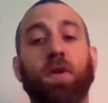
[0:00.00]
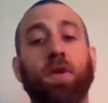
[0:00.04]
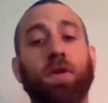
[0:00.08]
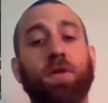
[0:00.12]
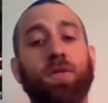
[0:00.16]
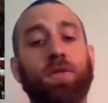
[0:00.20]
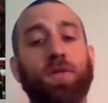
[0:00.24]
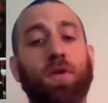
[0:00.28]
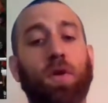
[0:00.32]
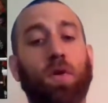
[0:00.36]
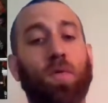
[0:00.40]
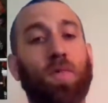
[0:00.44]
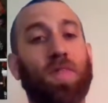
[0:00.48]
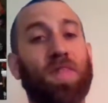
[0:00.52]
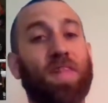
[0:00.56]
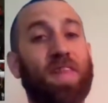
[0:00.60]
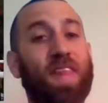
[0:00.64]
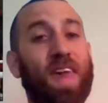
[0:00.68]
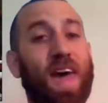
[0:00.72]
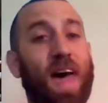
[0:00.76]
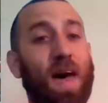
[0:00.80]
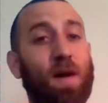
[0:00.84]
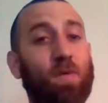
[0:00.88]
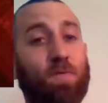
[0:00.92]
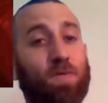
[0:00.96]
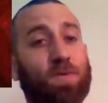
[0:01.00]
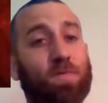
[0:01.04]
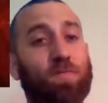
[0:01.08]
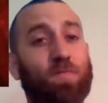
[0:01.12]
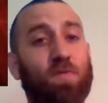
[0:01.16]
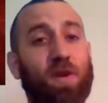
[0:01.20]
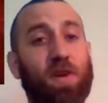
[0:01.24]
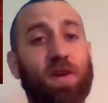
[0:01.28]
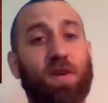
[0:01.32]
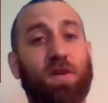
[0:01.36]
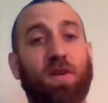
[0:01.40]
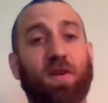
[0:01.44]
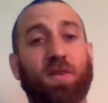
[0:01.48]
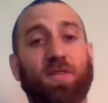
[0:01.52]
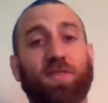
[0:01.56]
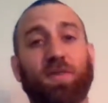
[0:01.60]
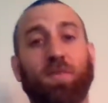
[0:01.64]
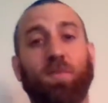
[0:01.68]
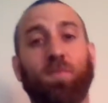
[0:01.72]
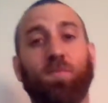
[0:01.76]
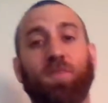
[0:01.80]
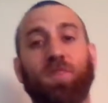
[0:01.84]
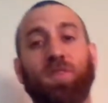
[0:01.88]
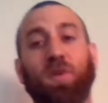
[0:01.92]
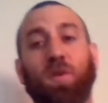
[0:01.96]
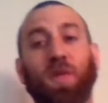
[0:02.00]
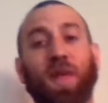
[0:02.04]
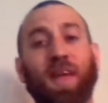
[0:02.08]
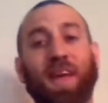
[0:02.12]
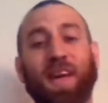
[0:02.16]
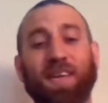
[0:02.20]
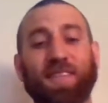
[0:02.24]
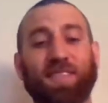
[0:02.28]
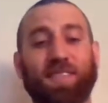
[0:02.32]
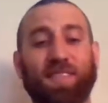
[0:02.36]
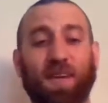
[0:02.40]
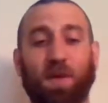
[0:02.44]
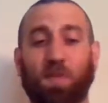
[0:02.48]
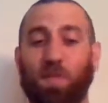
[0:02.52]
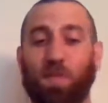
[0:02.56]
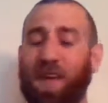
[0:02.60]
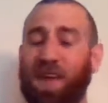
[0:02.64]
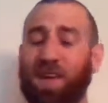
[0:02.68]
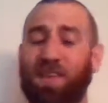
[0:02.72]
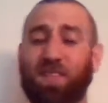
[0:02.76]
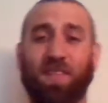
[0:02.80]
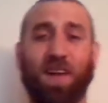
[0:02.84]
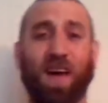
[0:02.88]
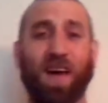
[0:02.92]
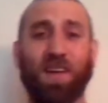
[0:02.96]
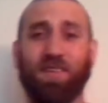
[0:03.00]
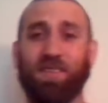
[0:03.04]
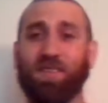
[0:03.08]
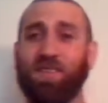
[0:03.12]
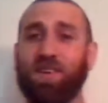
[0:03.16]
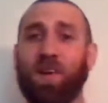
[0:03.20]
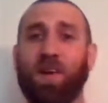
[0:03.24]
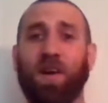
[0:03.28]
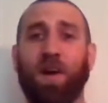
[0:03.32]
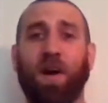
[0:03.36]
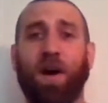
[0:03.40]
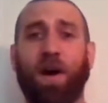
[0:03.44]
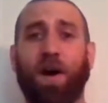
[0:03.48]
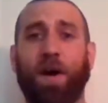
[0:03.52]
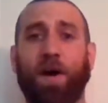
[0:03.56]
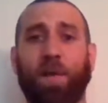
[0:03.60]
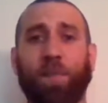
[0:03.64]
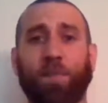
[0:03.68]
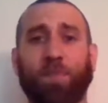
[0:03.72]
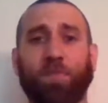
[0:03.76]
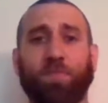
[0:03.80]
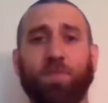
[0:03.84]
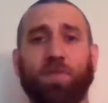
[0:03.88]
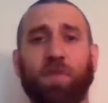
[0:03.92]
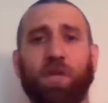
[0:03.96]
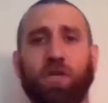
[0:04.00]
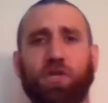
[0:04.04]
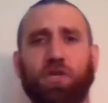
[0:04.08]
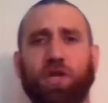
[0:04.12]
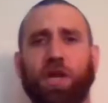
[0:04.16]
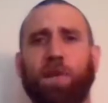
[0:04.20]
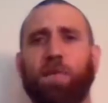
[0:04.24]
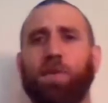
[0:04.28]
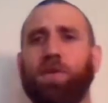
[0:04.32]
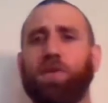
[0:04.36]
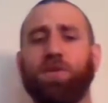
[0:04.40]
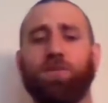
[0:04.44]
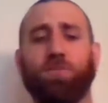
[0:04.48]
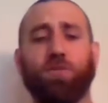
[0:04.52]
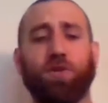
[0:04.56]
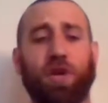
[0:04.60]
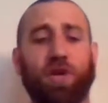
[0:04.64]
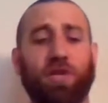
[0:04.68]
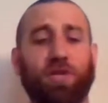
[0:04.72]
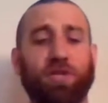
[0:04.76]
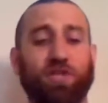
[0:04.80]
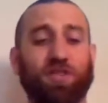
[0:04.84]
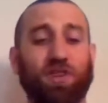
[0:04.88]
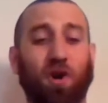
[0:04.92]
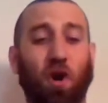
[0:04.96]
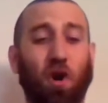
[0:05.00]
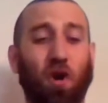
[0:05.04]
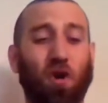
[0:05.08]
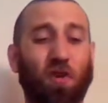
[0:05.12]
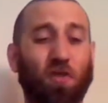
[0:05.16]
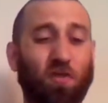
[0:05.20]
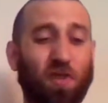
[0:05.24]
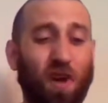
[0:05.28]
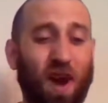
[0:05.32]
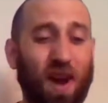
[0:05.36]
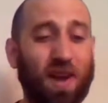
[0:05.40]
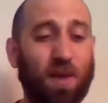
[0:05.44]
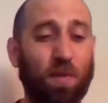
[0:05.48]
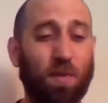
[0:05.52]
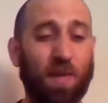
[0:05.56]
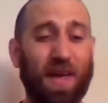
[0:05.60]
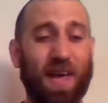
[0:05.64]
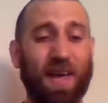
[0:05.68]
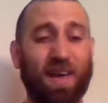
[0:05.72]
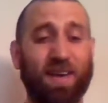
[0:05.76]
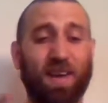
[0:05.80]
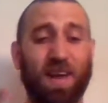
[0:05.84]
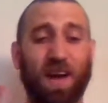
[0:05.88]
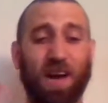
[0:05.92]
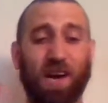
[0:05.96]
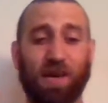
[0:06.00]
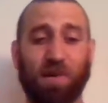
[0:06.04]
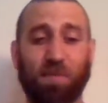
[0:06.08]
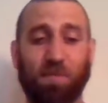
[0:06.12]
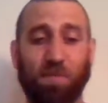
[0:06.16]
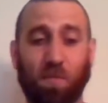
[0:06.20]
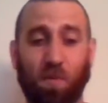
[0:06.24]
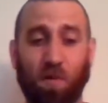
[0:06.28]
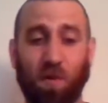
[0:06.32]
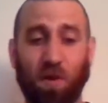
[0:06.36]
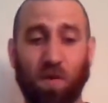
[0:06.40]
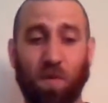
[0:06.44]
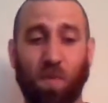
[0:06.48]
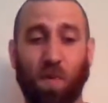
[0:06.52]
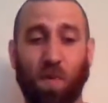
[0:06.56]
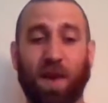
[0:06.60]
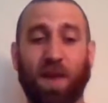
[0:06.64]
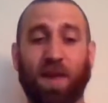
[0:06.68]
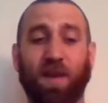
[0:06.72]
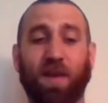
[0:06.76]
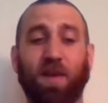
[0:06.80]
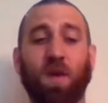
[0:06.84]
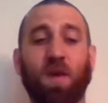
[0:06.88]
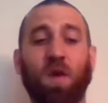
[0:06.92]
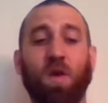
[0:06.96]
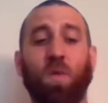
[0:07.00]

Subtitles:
So that was pretty awesome. So like I said, we had a lot of championship changes already. We had Nakamura winning.